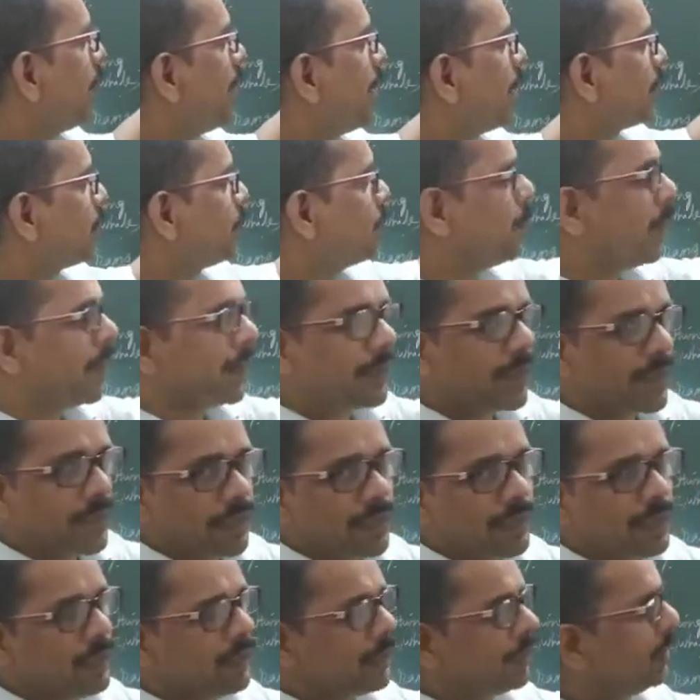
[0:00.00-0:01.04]
was
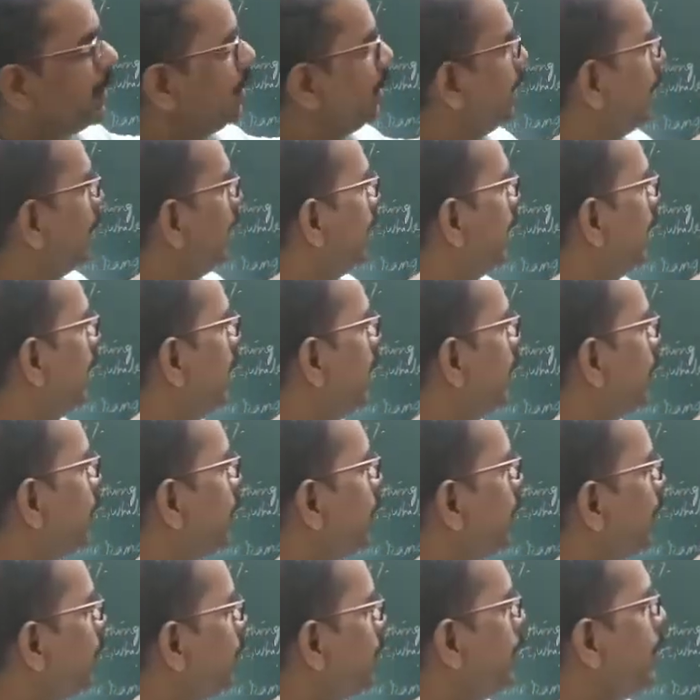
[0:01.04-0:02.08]
wondering if
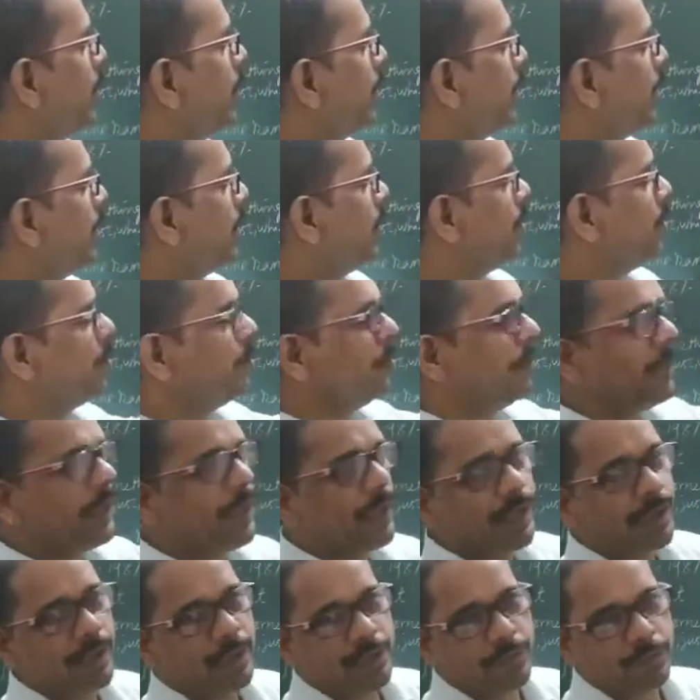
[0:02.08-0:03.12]
you would give
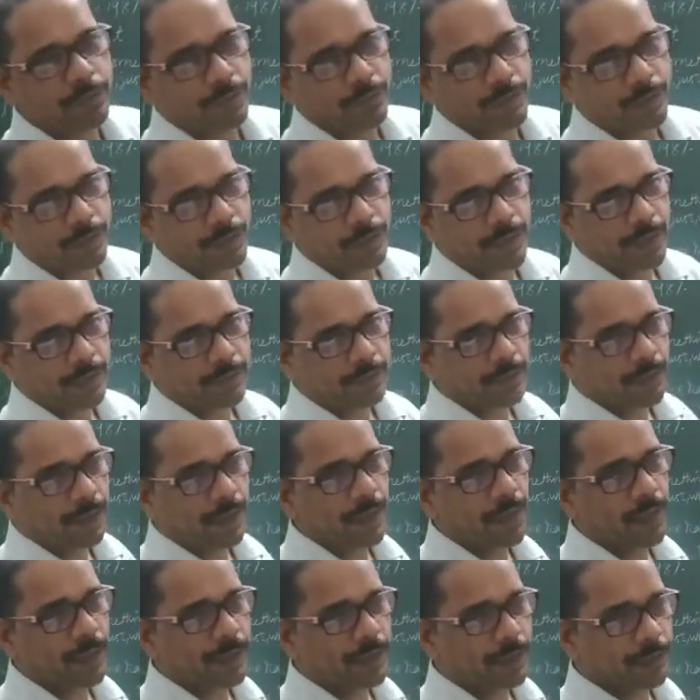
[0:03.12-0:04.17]
me a lift.
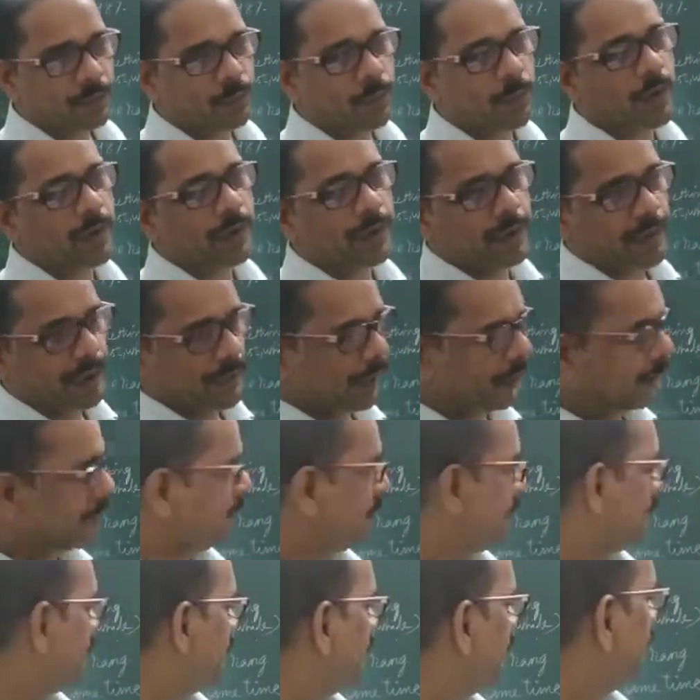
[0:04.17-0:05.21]
That's more
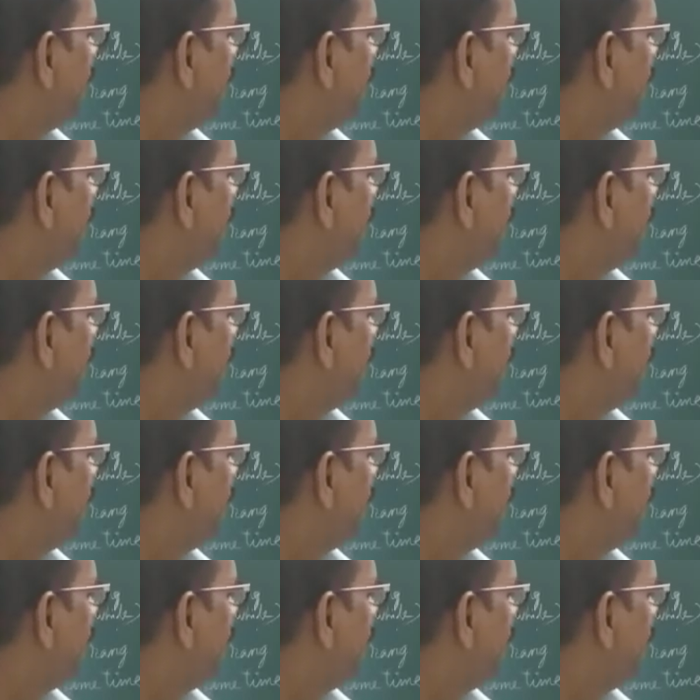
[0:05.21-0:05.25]
correct.